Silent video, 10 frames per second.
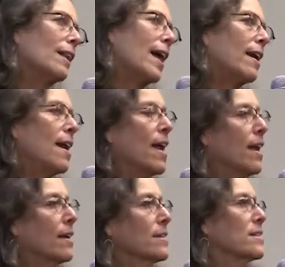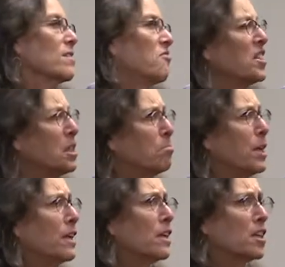Latinx,
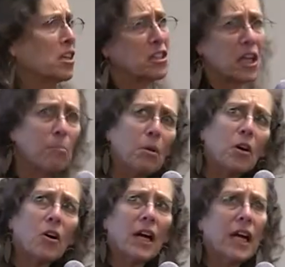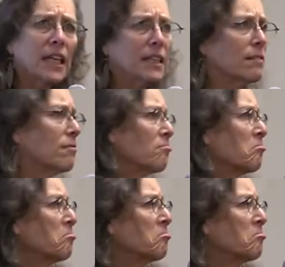Filipino, Liberian,